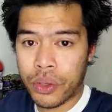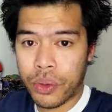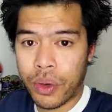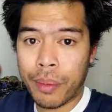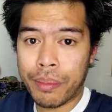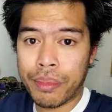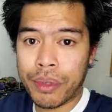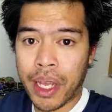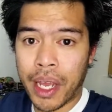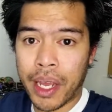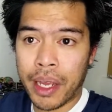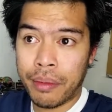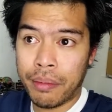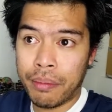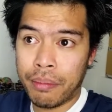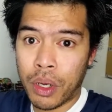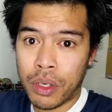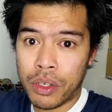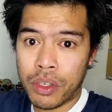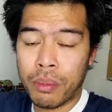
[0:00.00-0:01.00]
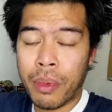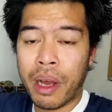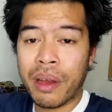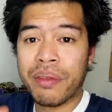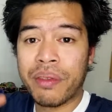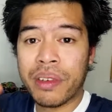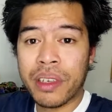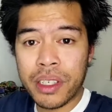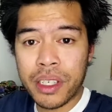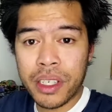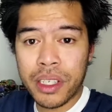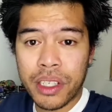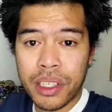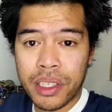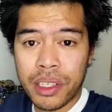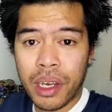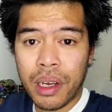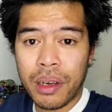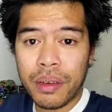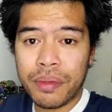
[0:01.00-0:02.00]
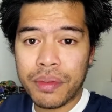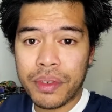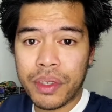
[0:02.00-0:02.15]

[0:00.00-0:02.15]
to update most of my vintage stuff